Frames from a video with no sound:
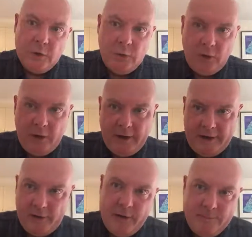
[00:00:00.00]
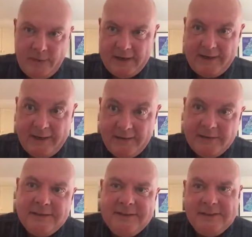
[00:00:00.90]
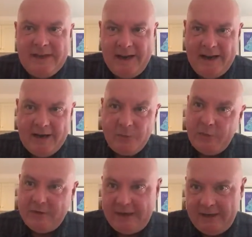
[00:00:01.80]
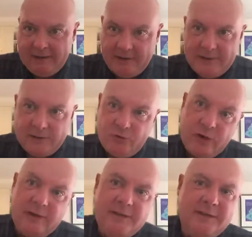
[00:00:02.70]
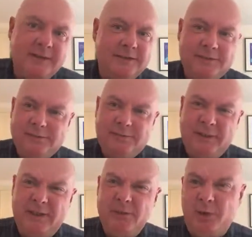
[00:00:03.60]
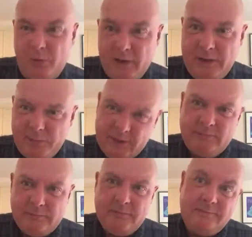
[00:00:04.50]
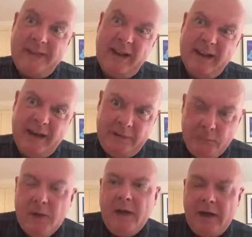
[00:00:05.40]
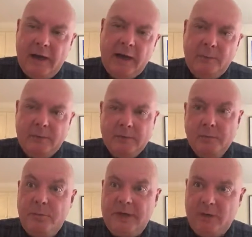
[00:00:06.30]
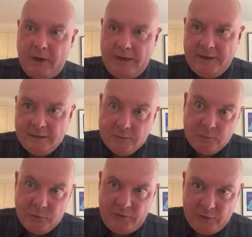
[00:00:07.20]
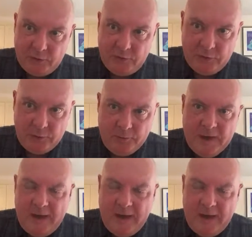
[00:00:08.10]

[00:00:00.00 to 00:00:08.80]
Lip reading: Well, hi, I'm back again, and with another drunken, well, not really, but getting there, B-grade movie review.